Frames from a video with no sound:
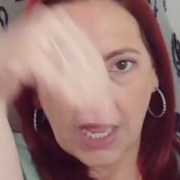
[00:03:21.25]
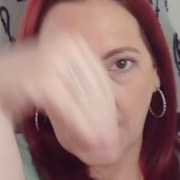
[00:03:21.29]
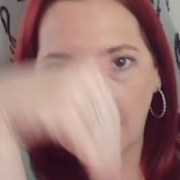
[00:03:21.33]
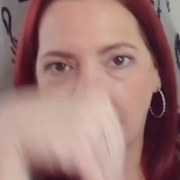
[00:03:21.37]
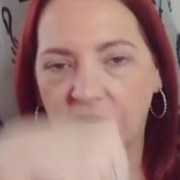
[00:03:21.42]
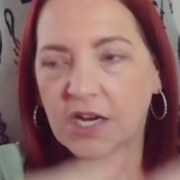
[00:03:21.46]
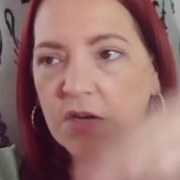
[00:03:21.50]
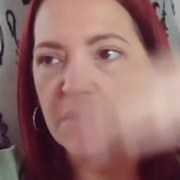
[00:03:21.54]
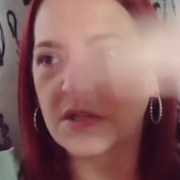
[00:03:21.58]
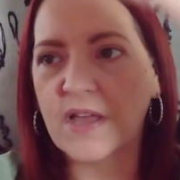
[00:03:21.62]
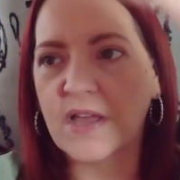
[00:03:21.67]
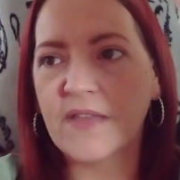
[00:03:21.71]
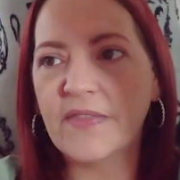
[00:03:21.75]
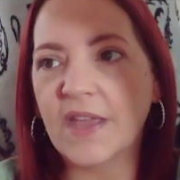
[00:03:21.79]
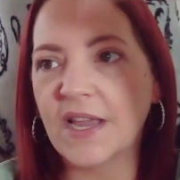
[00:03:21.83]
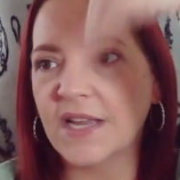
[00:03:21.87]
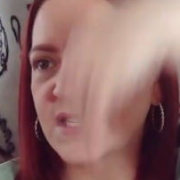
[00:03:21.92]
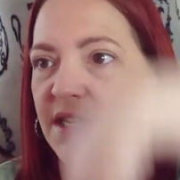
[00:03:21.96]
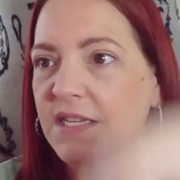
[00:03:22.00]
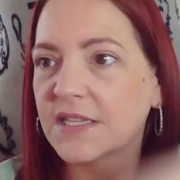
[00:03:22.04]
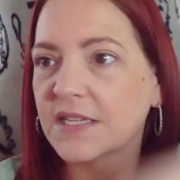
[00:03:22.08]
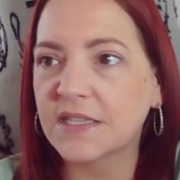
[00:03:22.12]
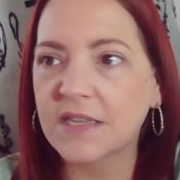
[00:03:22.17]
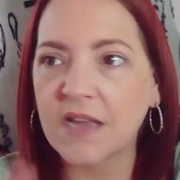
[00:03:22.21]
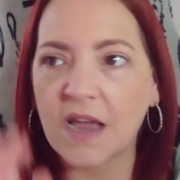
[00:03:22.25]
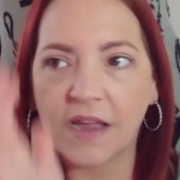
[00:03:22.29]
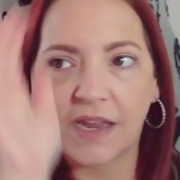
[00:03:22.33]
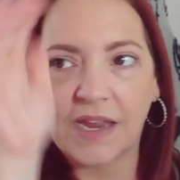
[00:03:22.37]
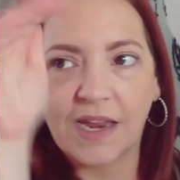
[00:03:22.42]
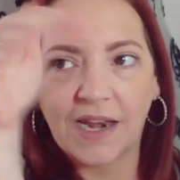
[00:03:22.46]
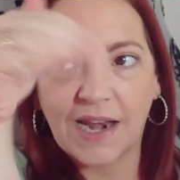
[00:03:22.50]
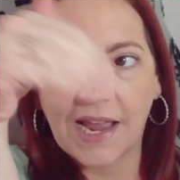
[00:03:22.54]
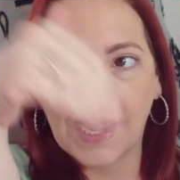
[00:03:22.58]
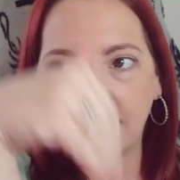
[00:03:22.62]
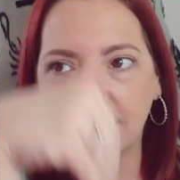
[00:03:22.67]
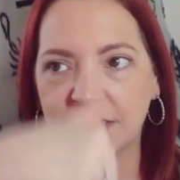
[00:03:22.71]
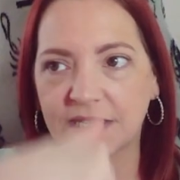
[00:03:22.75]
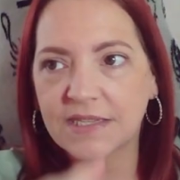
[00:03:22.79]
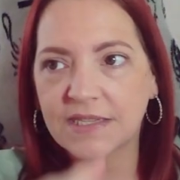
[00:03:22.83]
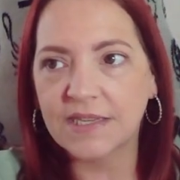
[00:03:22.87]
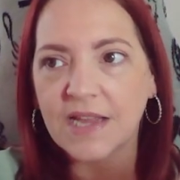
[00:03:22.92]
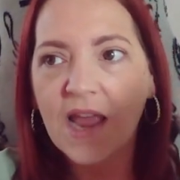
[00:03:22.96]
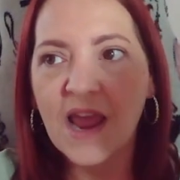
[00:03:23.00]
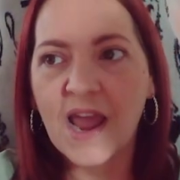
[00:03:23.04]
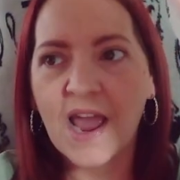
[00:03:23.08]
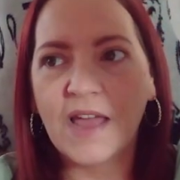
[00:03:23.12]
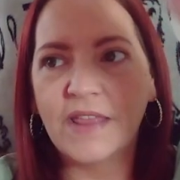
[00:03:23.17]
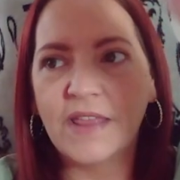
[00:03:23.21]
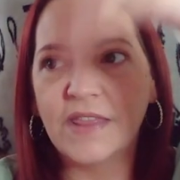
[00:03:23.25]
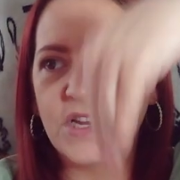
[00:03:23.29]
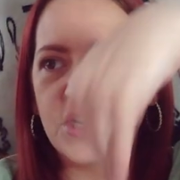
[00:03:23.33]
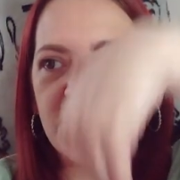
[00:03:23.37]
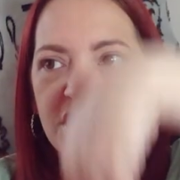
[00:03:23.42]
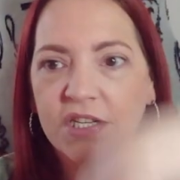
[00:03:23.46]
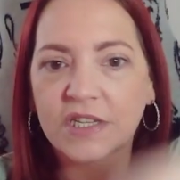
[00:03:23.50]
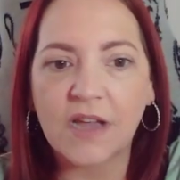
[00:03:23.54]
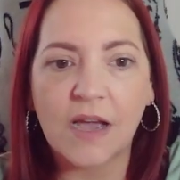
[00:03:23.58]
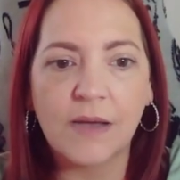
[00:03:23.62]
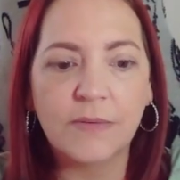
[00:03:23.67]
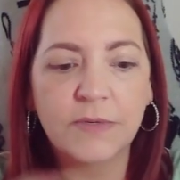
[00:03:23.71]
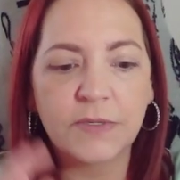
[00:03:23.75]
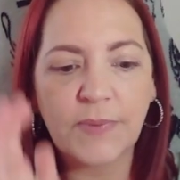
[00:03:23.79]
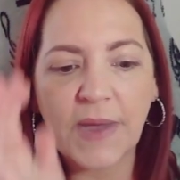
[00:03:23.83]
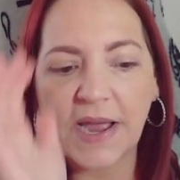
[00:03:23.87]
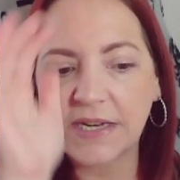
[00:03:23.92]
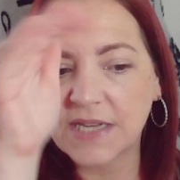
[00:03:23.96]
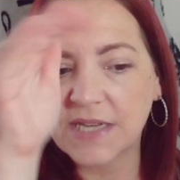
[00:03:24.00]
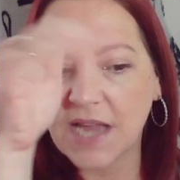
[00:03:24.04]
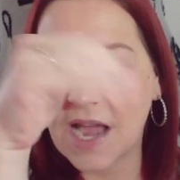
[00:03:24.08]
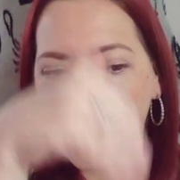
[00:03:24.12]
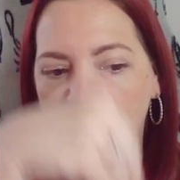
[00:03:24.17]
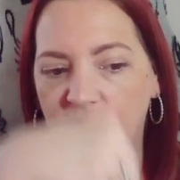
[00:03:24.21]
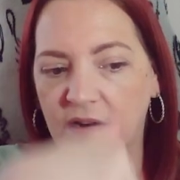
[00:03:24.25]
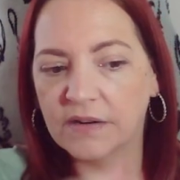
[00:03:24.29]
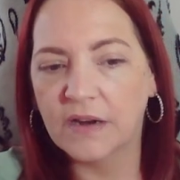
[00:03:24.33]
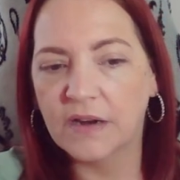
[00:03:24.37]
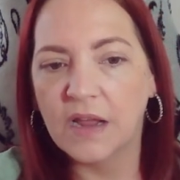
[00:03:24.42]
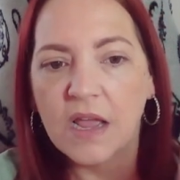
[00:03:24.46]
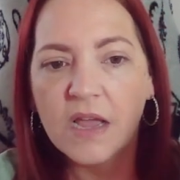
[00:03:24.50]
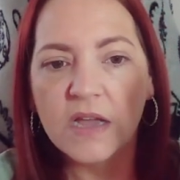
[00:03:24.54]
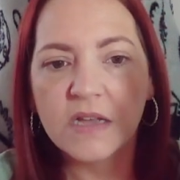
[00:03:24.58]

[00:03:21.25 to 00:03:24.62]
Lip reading: It goes like this, it circulates and then just comes back down.